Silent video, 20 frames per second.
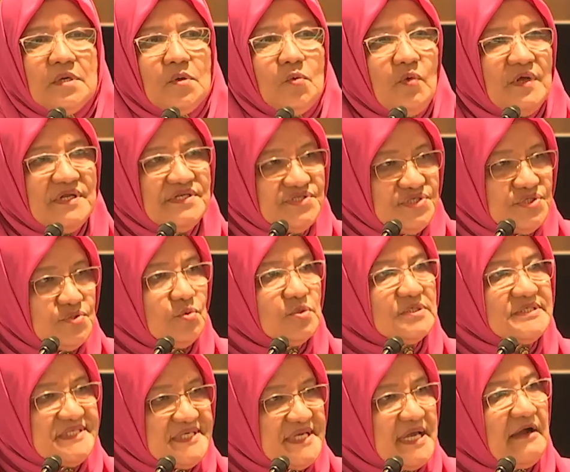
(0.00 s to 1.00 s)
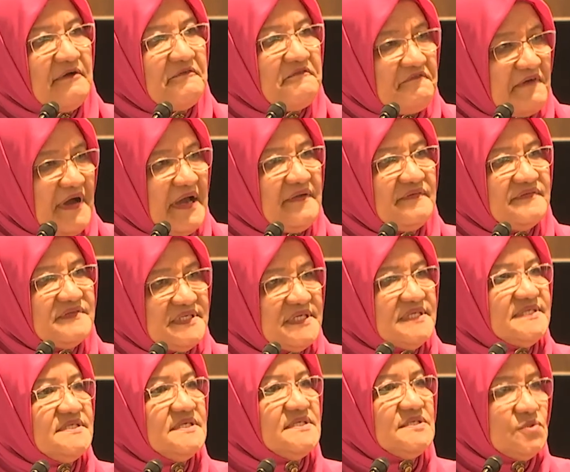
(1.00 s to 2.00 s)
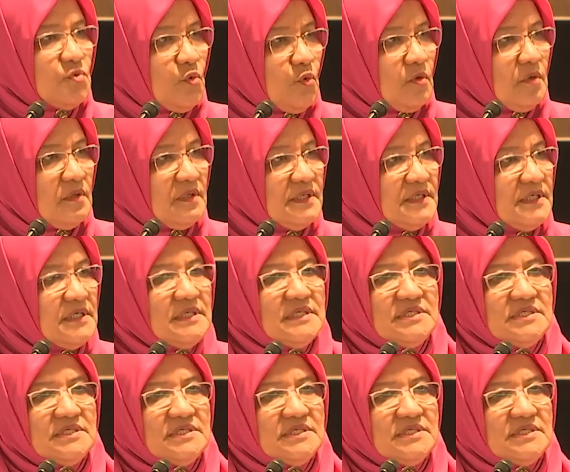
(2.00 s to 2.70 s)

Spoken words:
when she was young, 5, 6 years old.